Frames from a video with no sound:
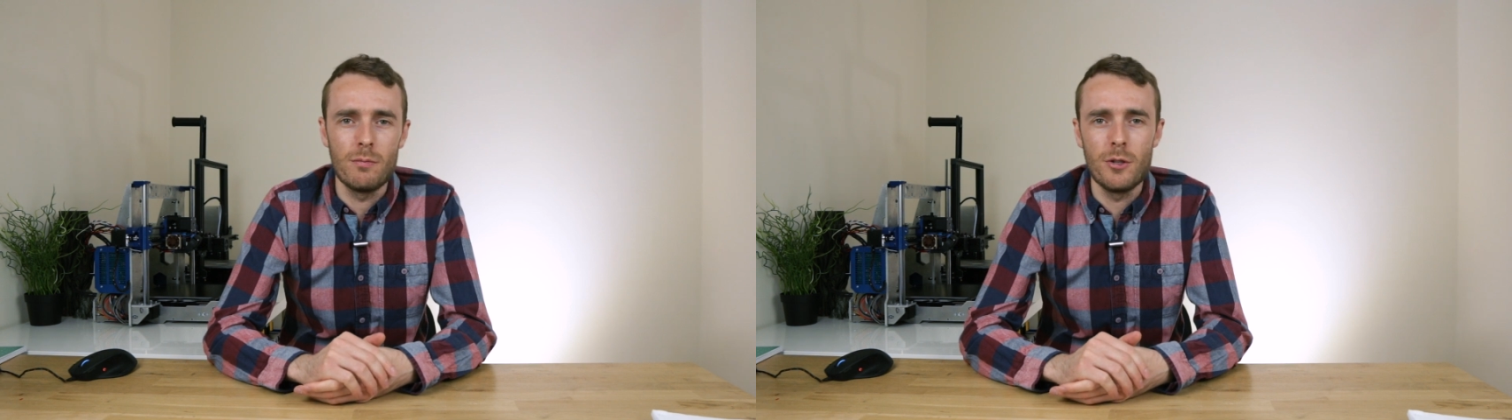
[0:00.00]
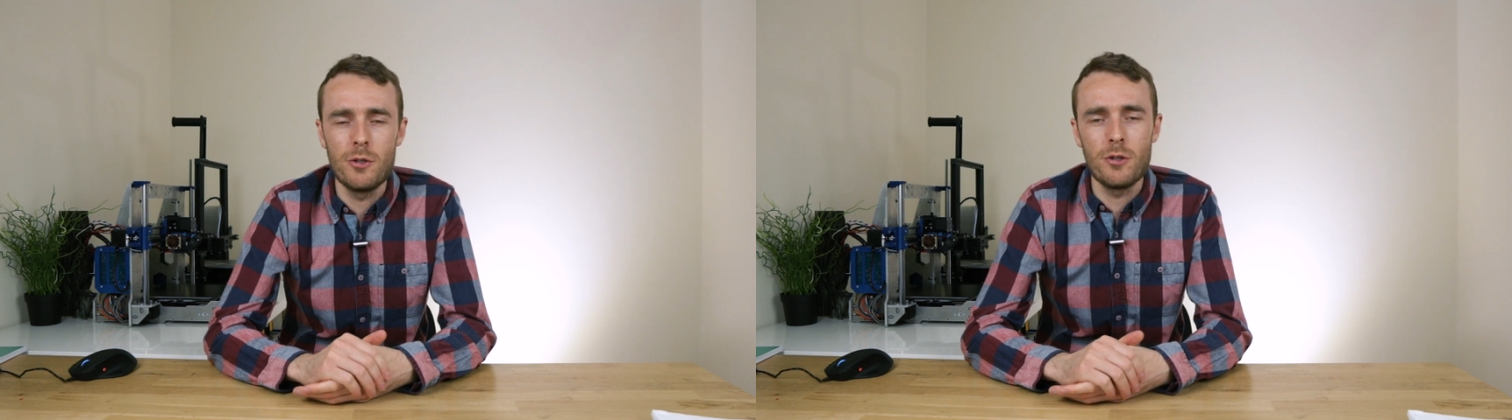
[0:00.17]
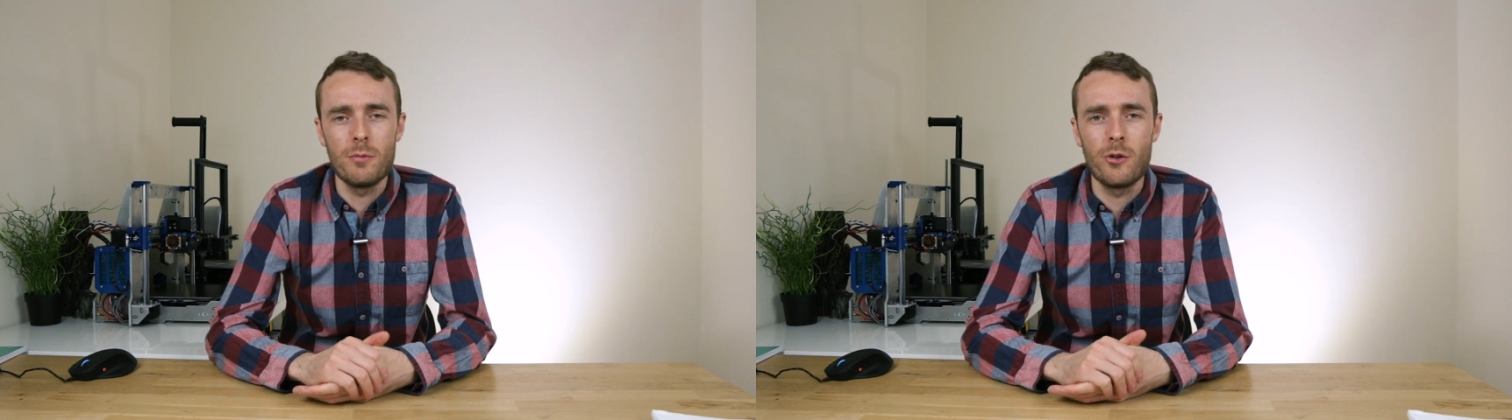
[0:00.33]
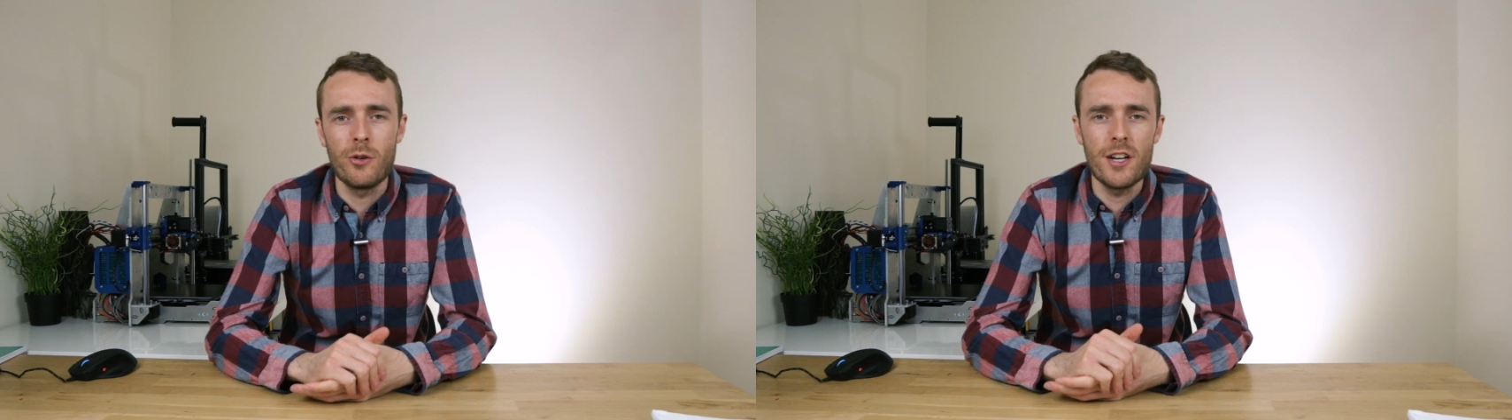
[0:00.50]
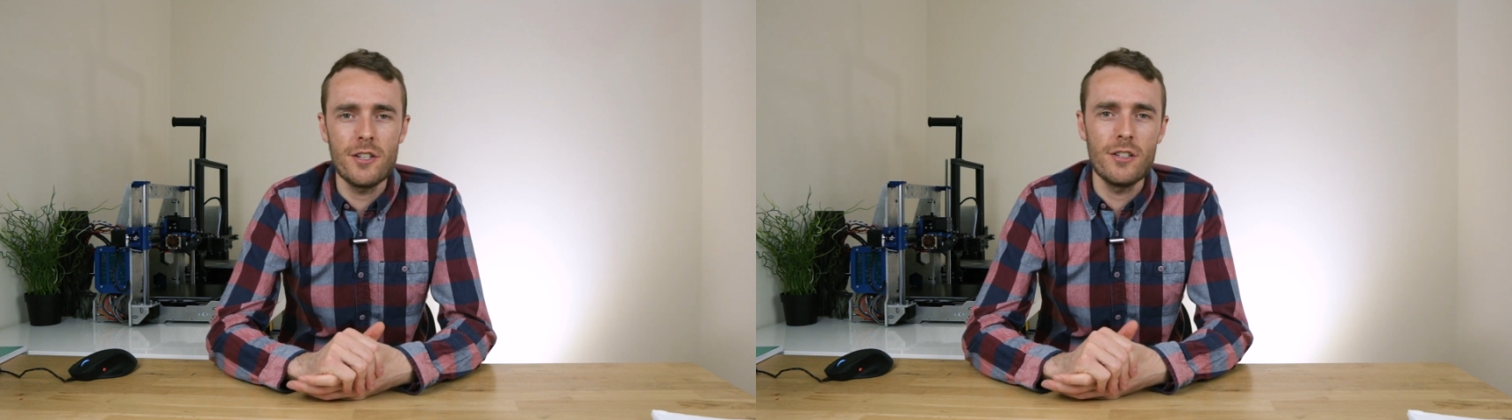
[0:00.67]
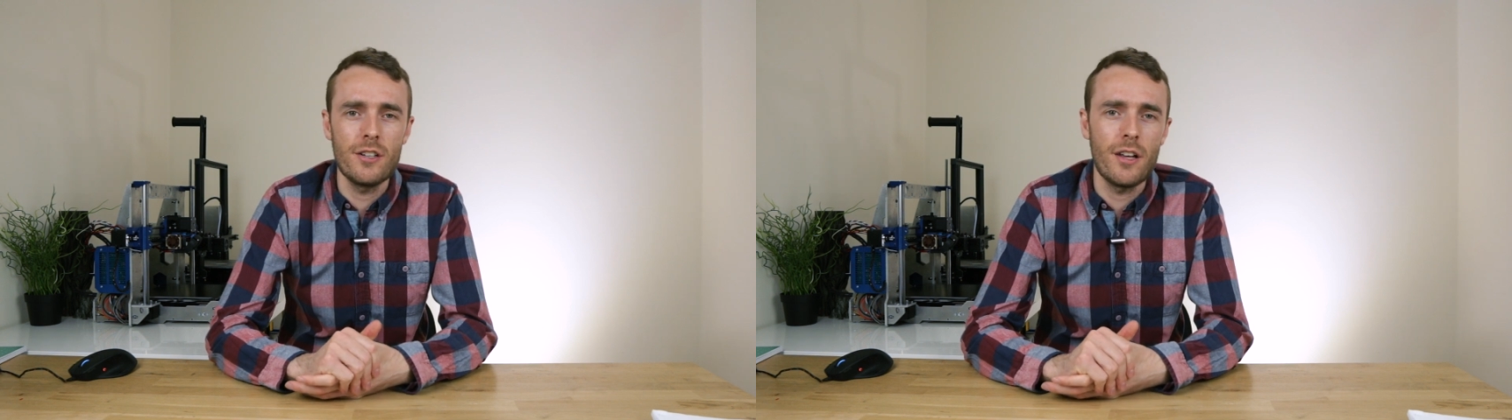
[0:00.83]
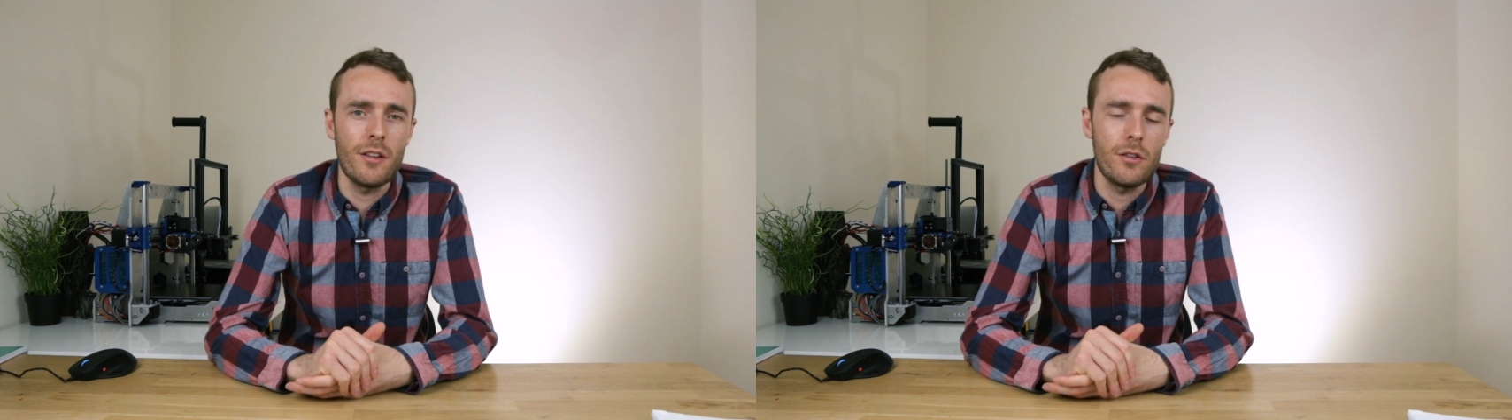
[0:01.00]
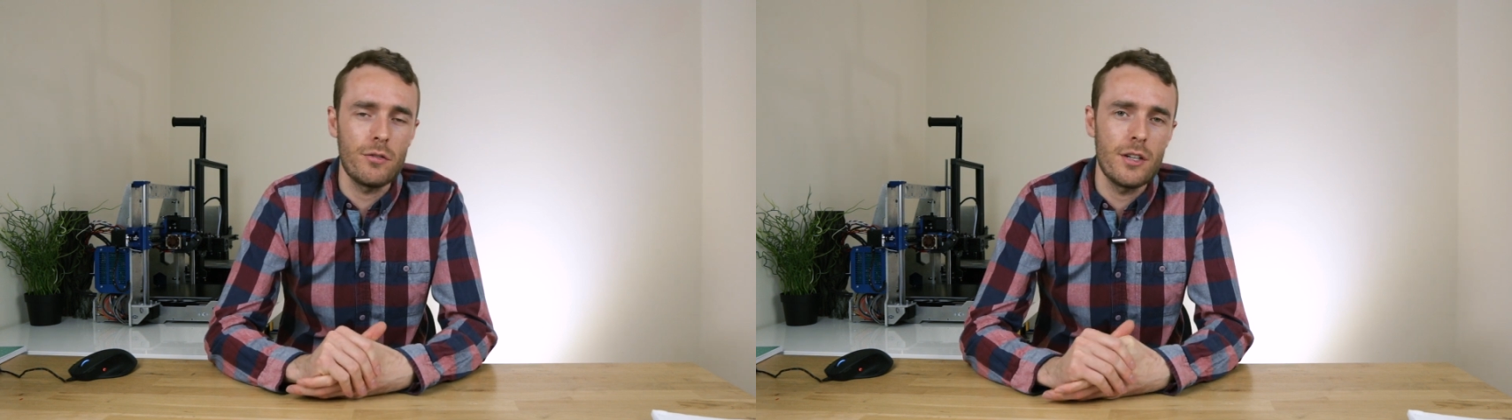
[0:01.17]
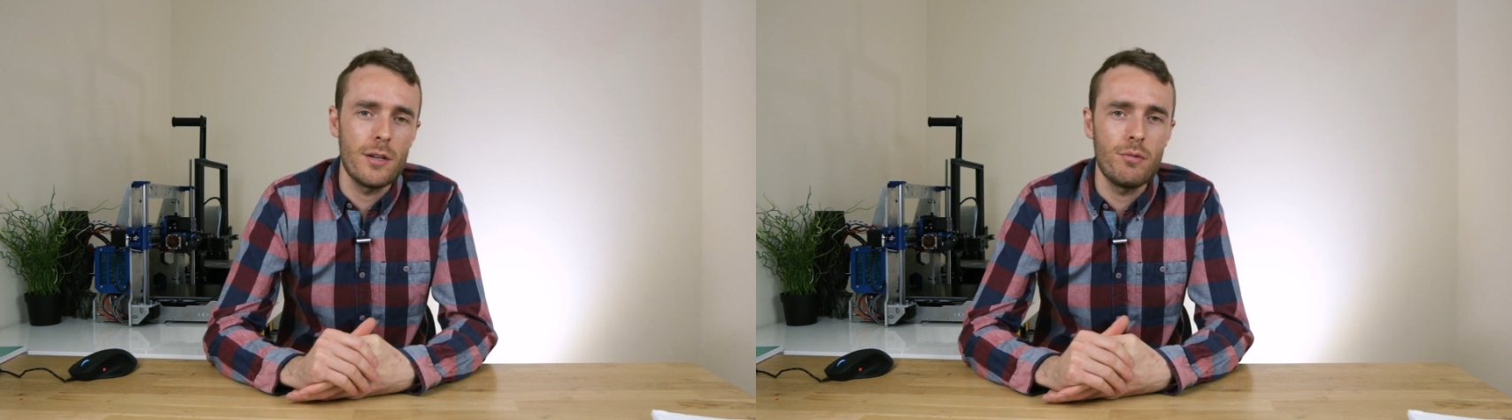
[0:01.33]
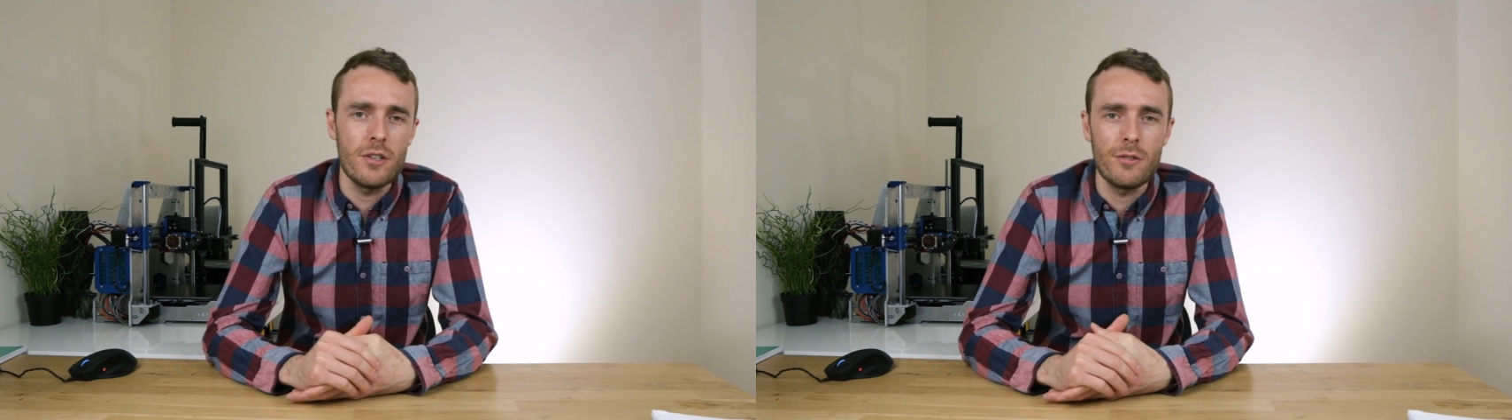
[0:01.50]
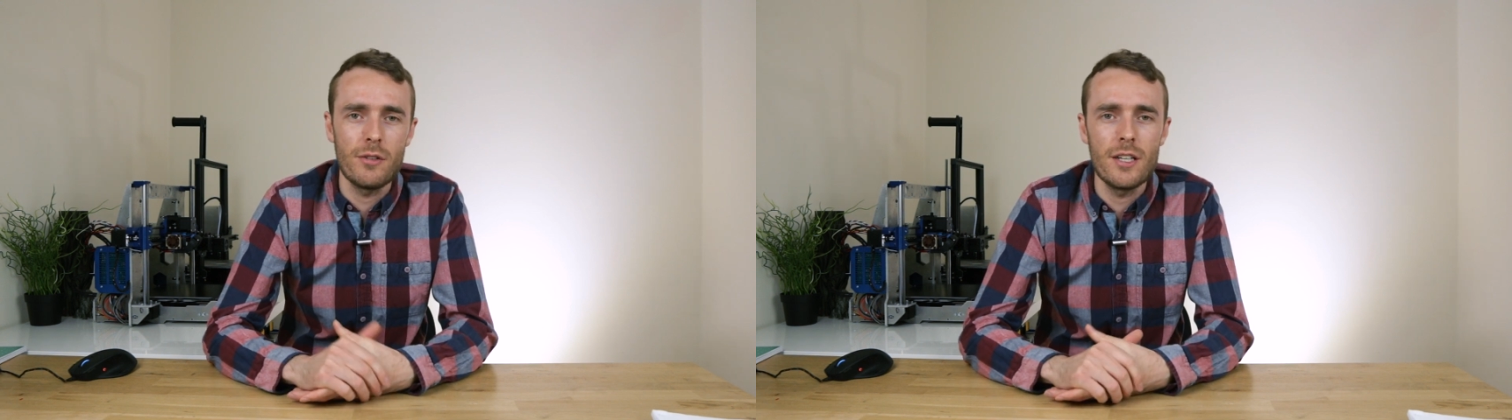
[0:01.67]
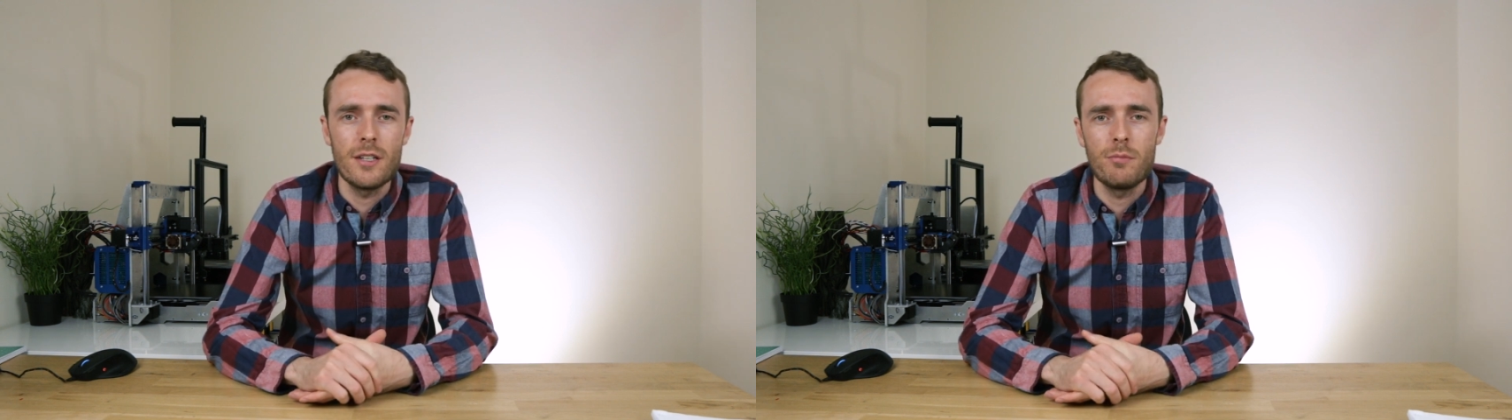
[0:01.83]
YouTube creation and other three D printing
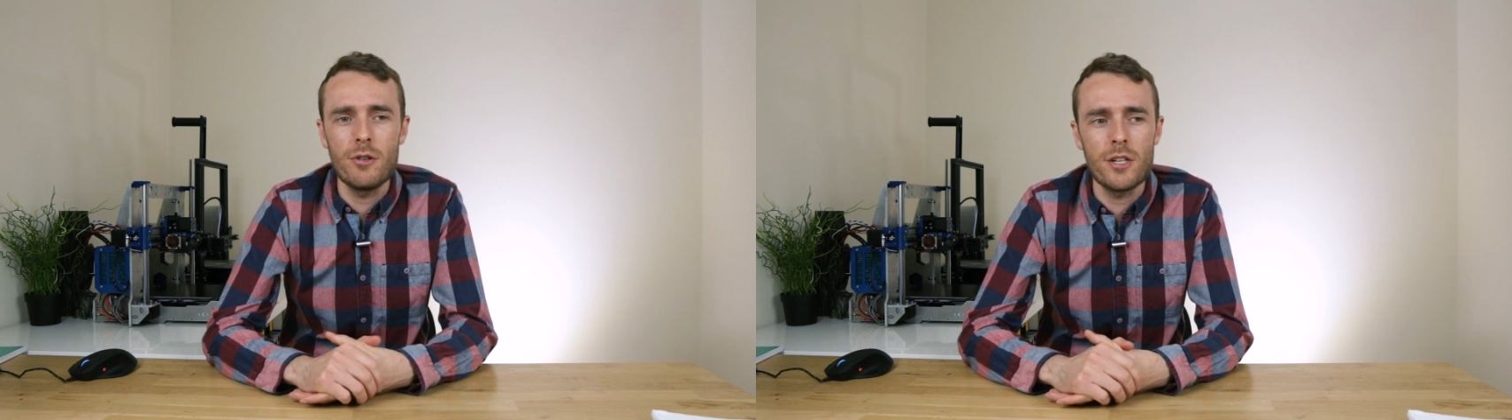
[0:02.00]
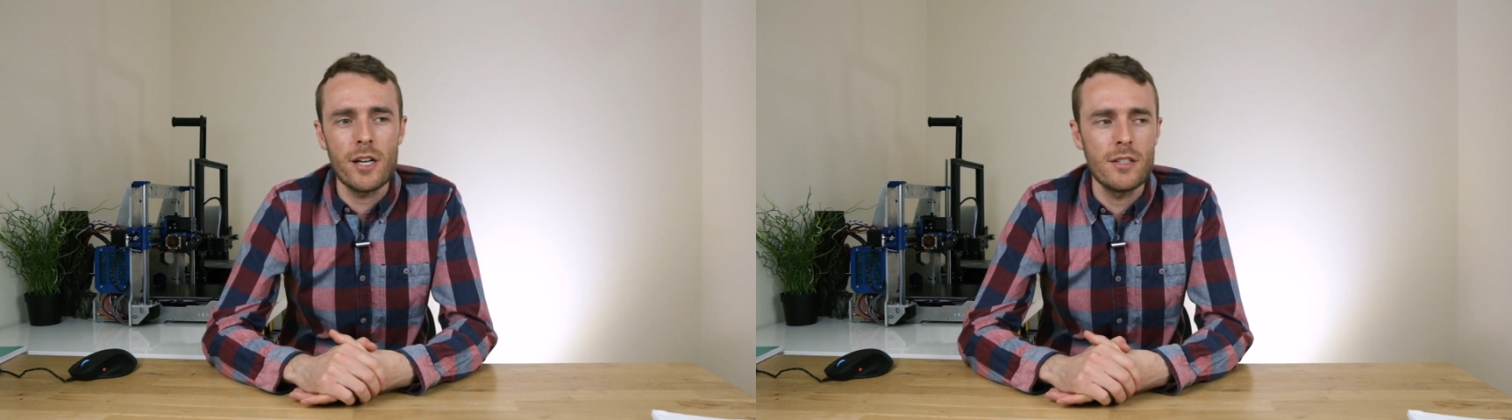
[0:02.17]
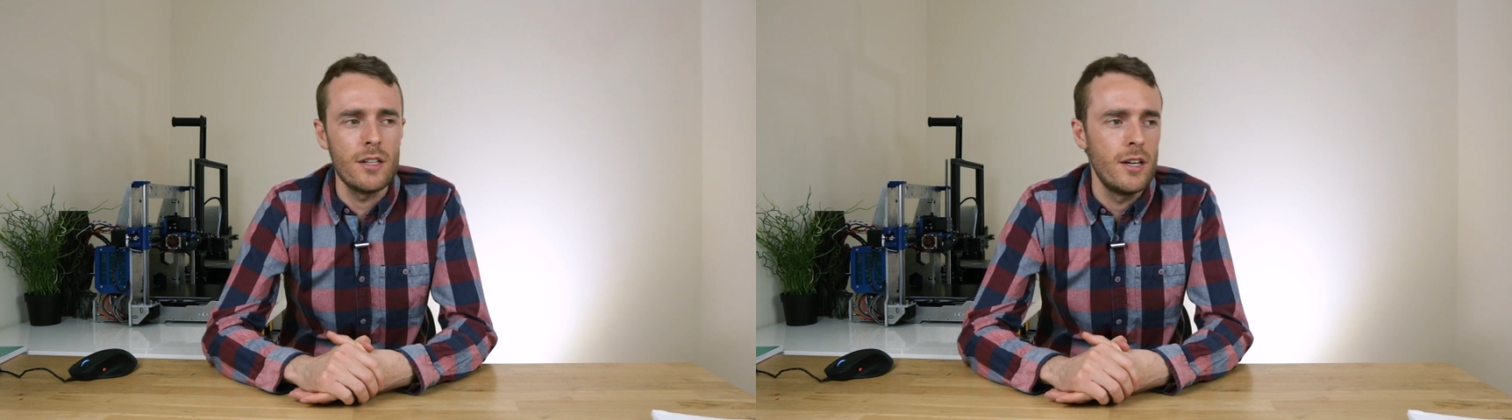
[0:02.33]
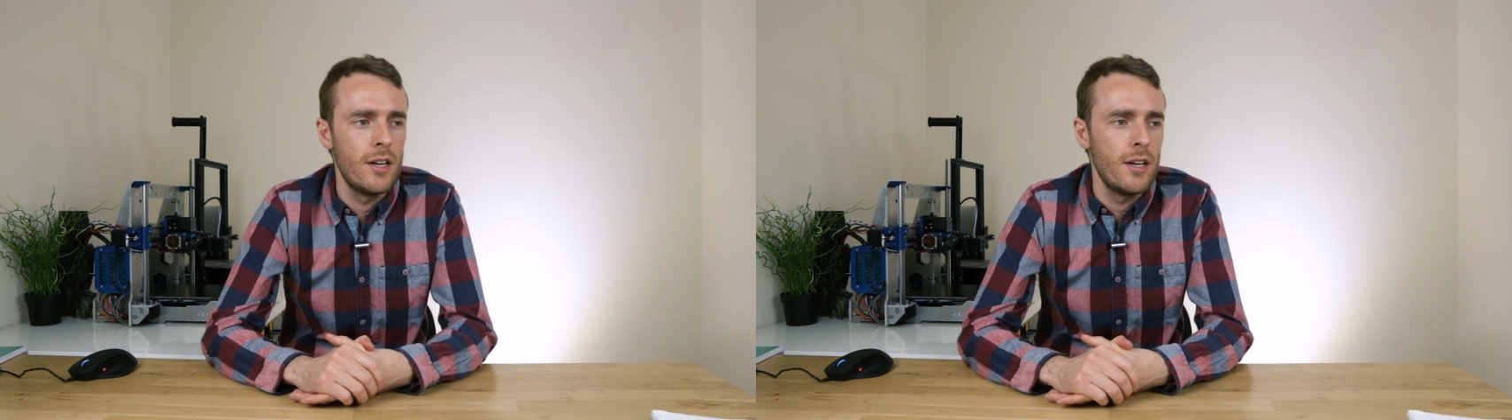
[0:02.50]
related projects.